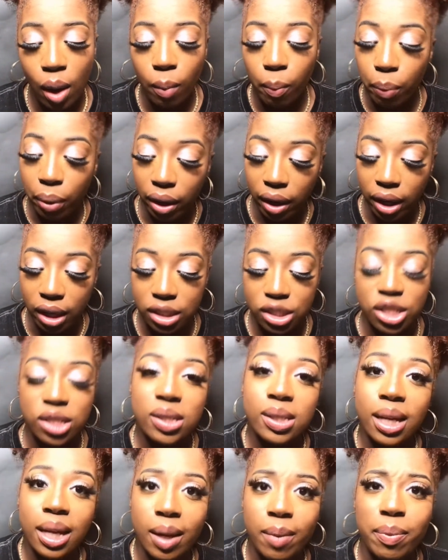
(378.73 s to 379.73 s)
But
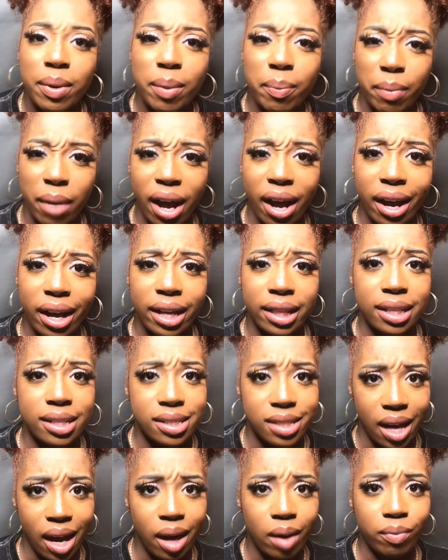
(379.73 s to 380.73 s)
just keep in mind the
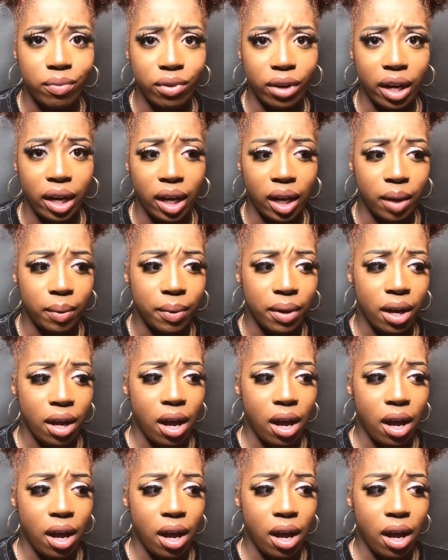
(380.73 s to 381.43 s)
time frame